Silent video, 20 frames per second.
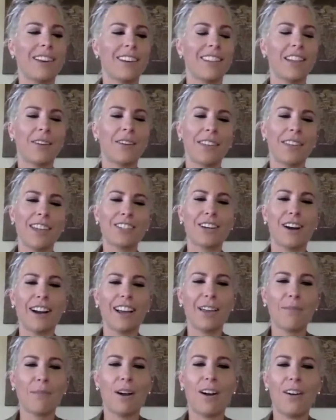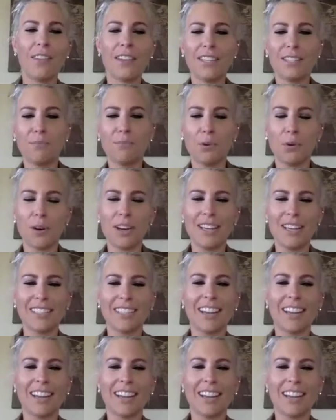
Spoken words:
and they were like talking about all these boys,